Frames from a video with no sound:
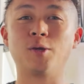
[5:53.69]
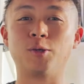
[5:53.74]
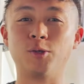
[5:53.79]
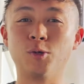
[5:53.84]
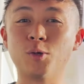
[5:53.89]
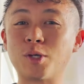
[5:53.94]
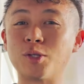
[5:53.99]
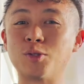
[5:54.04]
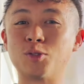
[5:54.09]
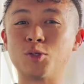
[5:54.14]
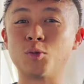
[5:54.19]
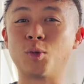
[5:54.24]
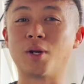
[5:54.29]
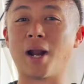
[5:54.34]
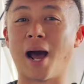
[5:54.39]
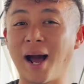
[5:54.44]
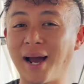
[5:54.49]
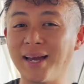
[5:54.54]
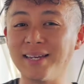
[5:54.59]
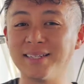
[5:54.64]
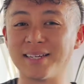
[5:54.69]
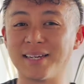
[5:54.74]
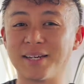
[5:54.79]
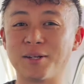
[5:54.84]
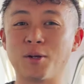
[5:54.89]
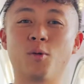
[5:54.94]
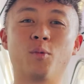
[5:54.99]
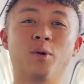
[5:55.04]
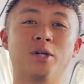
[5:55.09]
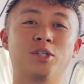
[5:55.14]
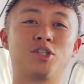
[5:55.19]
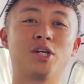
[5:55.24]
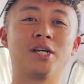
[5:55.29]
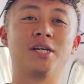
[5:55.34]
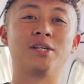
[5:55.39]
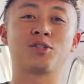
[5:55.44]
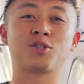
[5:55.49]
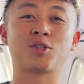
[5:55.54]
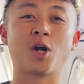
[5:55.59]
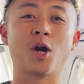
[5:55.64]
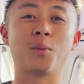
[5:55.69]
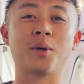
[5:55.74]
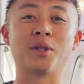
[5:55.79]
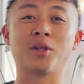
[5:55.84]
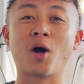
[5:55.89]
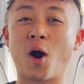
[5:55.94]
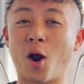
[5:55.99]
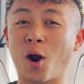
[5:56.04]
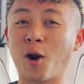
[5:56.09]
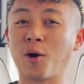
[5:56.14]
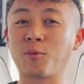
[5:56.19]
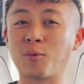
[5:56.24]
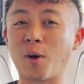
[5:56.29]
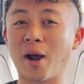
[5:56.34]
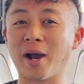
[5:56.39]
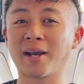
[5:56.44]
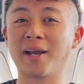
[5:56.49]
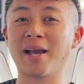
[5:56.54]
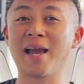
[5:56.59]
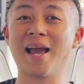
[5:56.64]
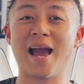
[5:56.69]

you can do what I did, which is start with Hard Rock